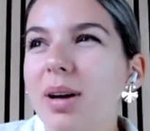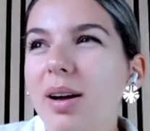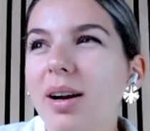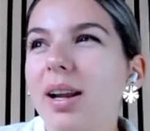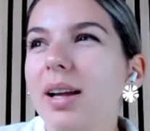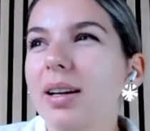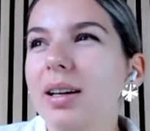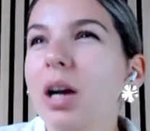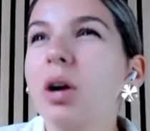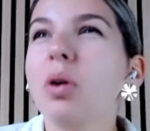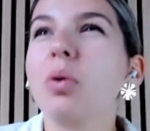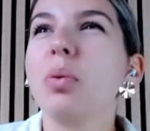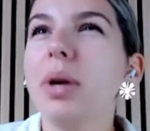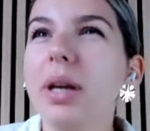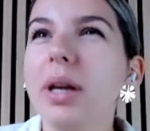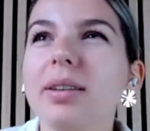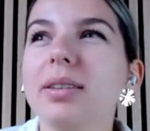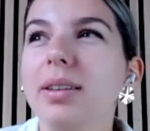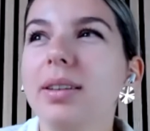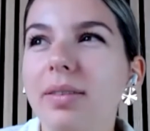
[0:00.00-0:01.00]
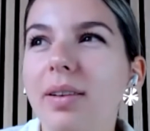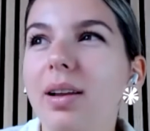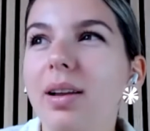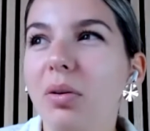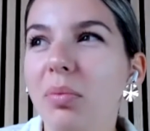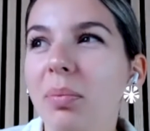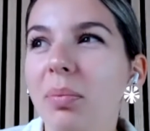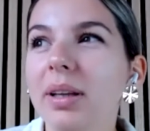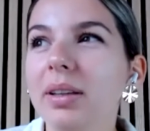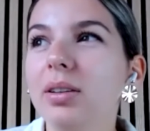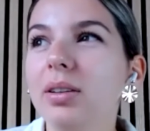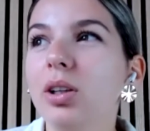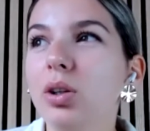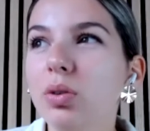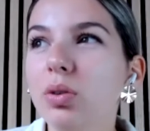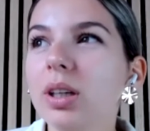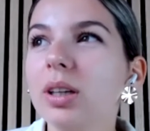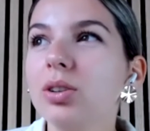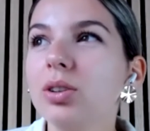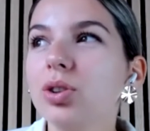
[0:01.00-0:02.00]
like career development,
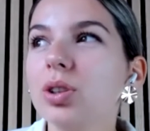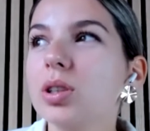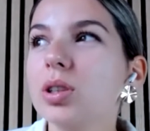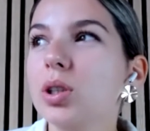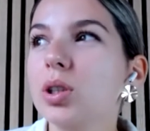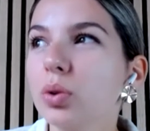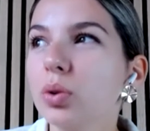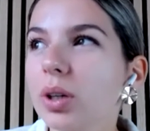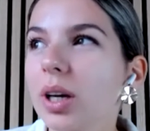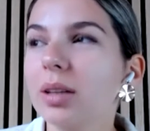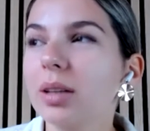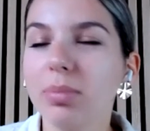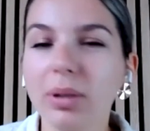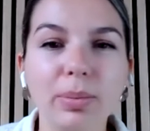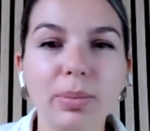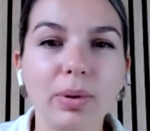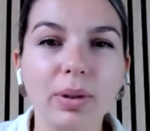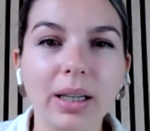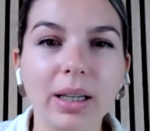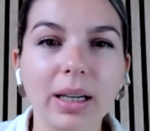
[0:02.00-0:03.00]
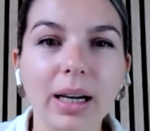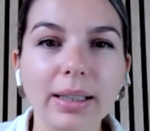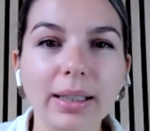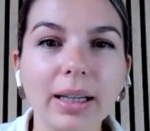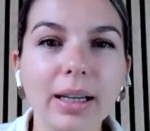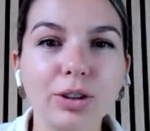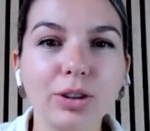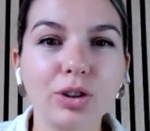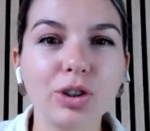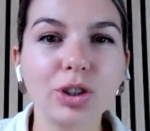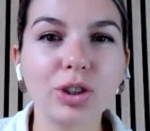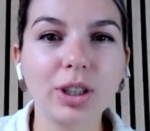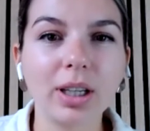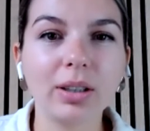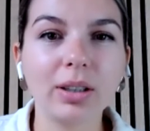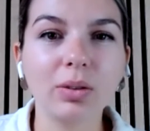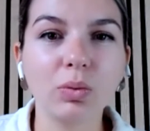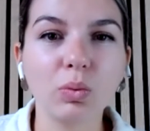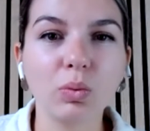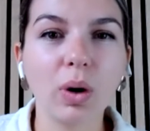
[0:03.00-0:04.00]
you can just look at people and kind of
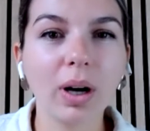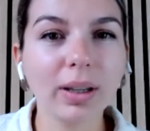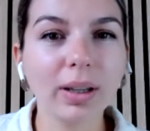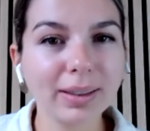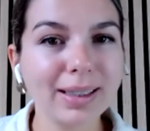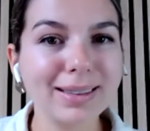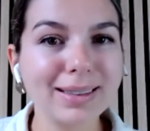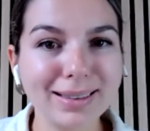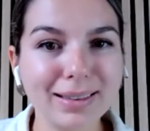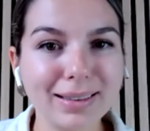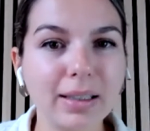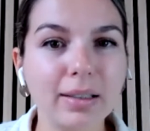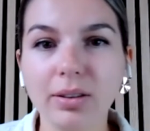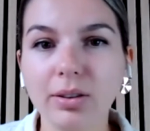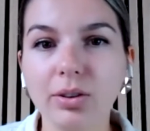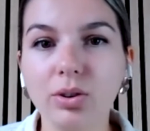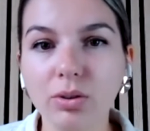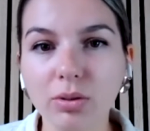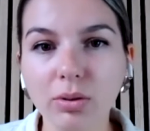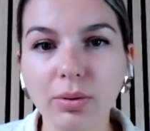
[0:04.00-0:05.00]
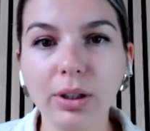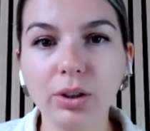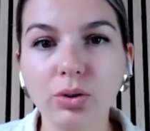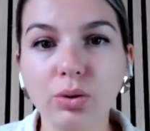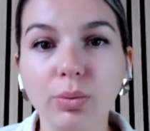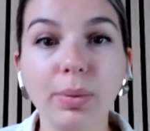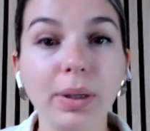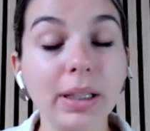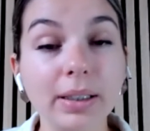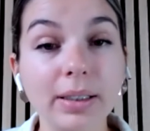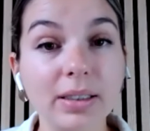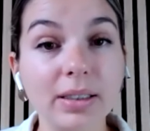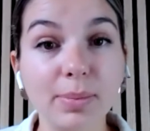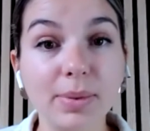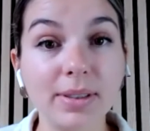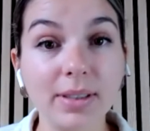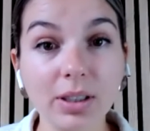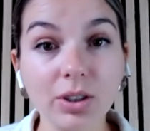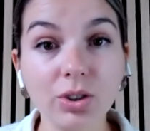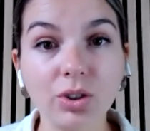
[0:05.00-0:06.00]
understand what is it that they're doing to be in this
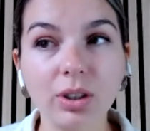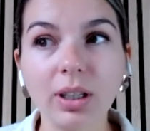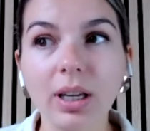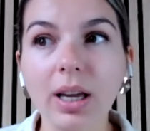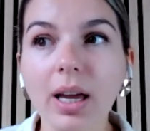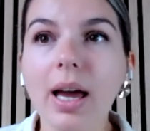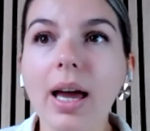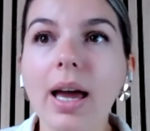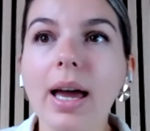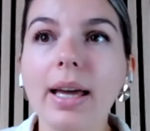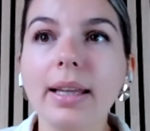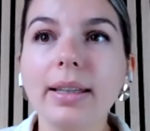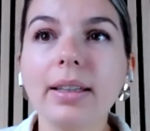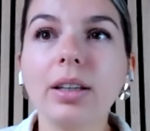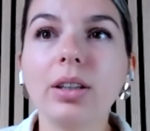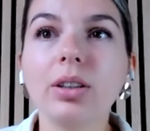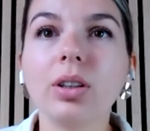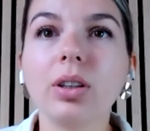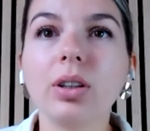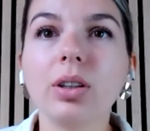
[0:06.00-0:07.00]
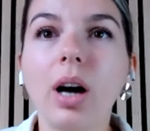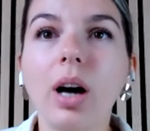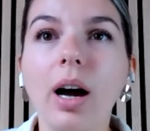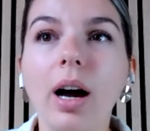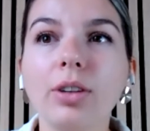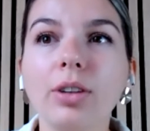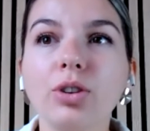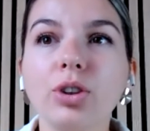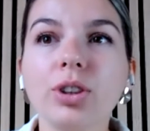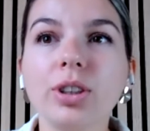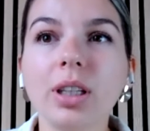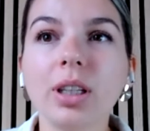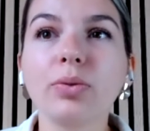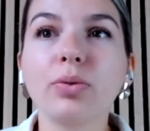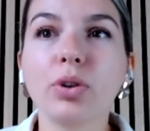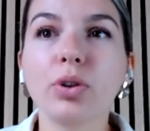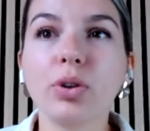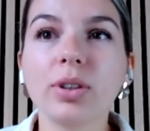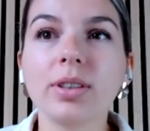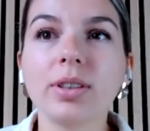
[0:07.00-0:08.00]
position, and then understand
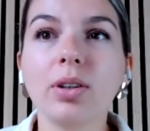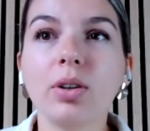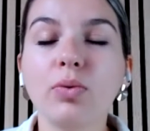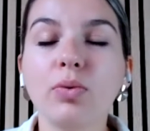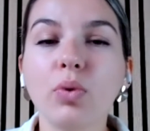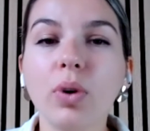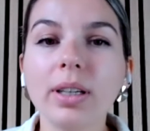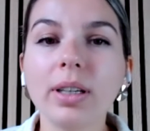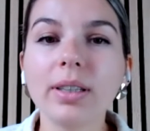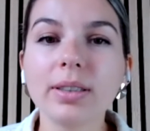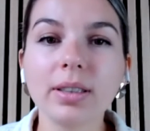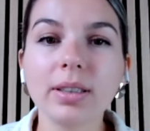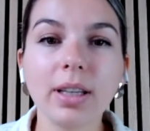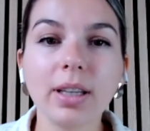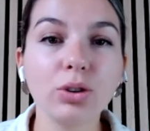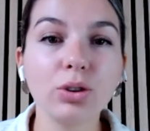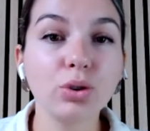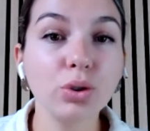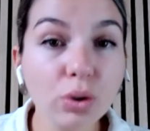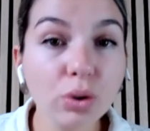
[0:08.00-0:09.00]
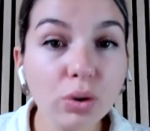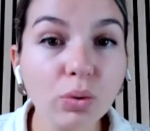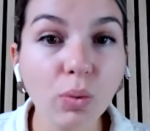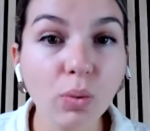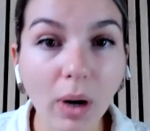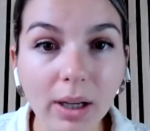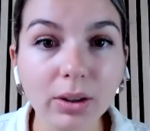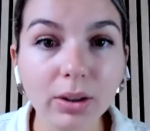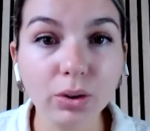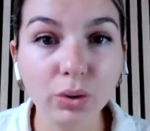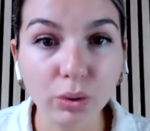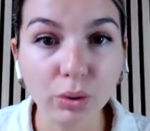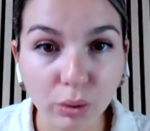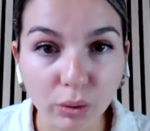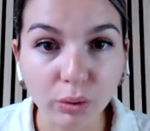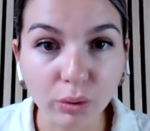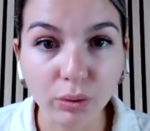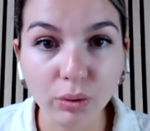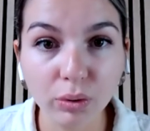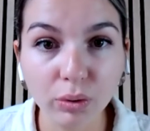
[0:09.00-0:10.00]
for yourself what is it that you want to
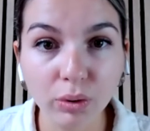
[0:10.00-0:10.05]
do